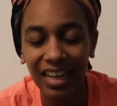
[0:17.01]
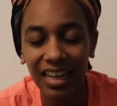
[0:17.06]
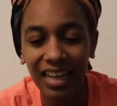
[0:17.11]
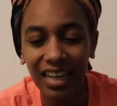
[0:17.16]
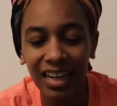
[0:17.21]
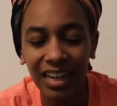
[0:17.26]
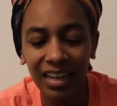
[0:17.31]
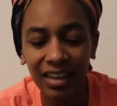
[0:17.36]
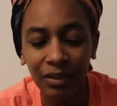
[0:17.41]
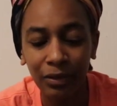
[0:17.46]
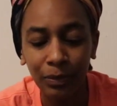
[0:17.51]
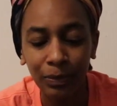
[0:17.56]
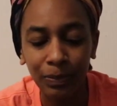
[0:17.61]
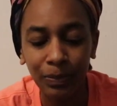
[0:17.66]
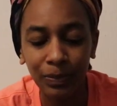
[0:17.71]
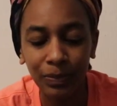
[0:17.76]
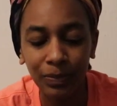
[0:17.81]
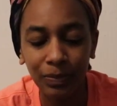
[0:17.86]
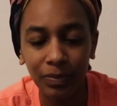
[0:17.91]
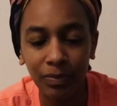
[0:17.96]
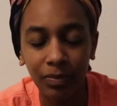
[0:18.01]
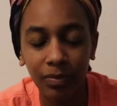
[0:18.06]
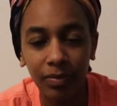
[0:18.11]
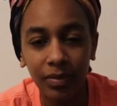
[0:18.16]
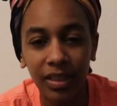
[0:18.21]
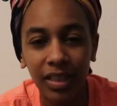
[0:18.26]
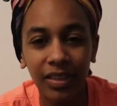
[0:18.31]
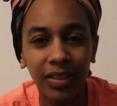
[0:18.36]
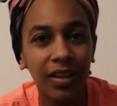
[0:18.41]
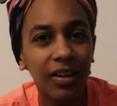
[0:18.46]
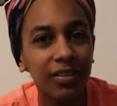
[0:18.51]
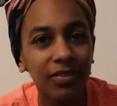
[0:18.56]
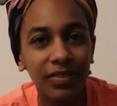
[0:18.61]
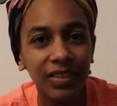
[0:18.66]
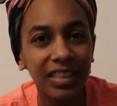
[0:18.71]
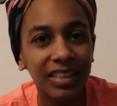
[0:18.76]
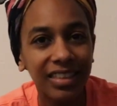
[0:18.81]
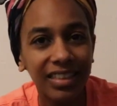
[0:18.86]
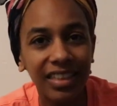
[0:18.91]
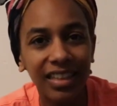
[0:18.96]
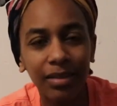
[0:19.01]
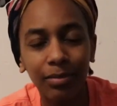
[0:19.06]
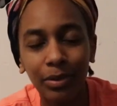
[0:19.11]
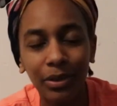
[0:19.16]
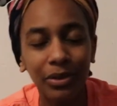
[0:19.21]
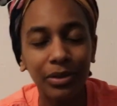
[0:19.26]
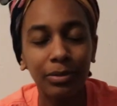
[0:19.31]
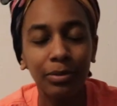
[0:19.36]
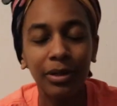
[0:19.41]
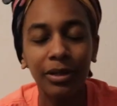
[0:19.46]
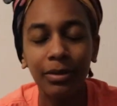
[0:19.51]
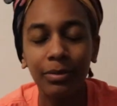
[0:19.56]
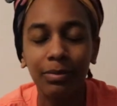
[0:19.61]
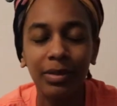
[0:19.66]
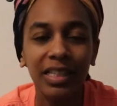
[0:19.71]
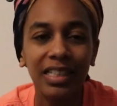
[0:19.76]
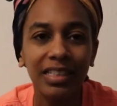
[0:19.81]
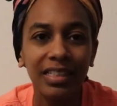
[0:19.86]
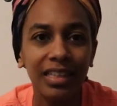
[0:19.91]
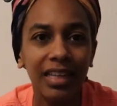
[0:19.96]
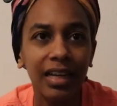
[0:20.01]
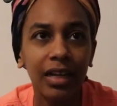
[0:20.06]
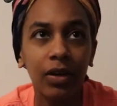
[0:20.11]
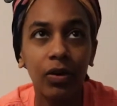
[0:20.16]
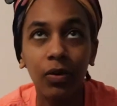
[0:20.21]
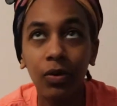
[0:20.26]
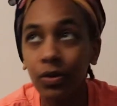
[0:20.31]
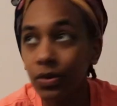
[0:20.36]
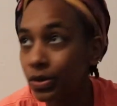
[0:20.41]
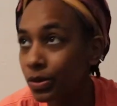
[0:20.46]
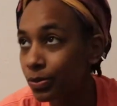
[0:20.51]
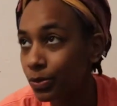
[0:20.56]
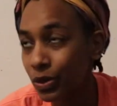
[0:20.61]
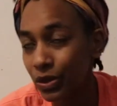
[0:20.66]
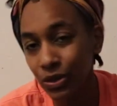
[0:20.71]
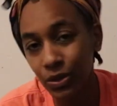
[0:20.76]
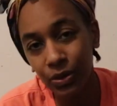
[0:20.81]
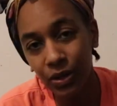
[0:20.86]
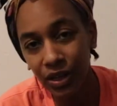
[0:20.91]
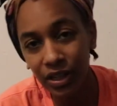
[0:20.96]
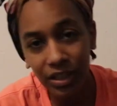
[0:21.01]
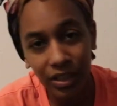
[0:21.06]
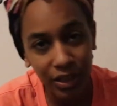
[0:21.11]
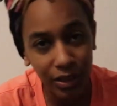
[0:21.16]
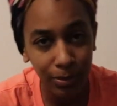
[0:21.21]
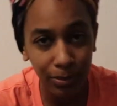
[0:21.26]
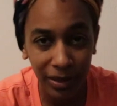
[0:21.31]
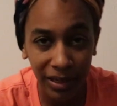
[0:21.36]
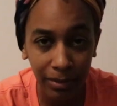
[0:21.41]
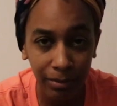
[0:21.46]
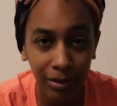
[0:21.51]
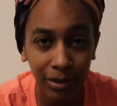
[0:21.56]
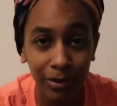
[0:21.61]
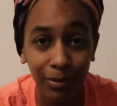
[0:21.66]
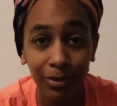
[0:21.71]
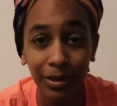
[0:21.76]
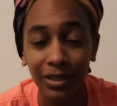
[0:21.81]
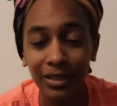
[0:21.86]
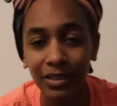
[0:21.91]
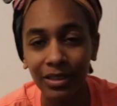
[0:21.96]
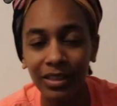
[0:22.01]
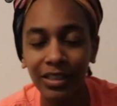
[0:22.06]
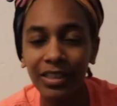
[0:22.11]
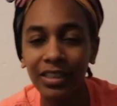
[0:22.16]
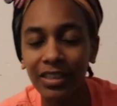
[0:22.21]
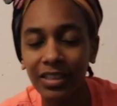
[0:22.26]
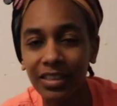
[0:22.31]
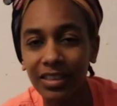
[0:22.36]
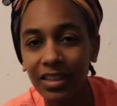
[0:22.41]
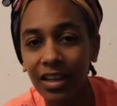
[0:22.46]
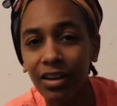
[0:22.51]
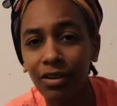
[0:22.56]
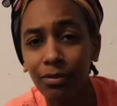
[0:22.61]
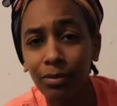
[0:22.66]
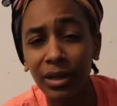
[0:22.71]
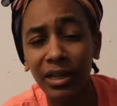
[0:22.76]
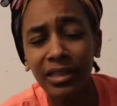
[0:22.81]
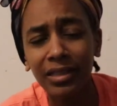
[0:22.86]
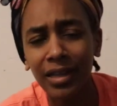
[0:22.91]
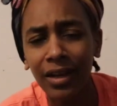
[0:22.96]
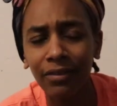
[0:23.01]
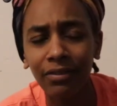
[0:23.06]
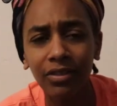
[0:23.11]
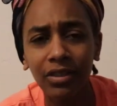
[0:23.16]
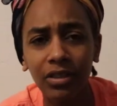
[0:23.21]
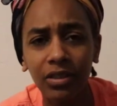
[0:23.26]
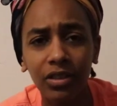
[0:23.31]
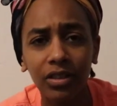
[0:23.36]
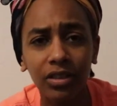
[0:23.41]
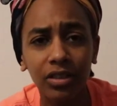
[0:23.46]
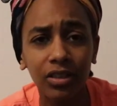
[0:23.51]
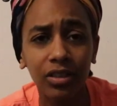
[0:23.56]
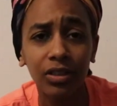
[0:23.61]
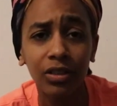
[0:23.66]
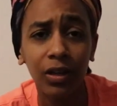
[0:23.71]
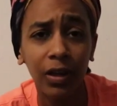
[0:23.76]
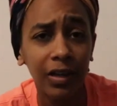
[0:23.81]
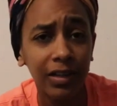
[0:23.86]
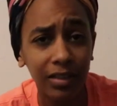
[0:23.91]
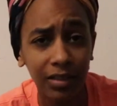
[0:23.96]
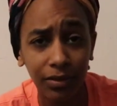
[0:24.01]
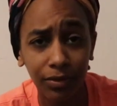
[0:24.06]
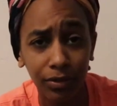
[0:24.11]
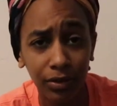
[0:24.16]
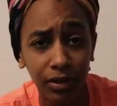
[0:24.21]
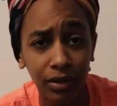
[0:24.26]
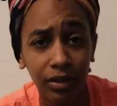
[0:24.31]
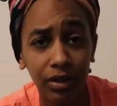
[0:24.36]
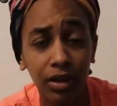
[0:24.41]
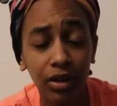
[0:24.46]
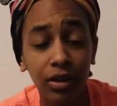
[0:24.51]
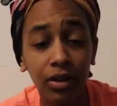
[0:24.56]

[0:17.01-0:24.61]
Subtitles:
A lot of us think postpartum means like, oh, you want to hurt your baby, you want to hurt yourself, but it definitely looked a lot different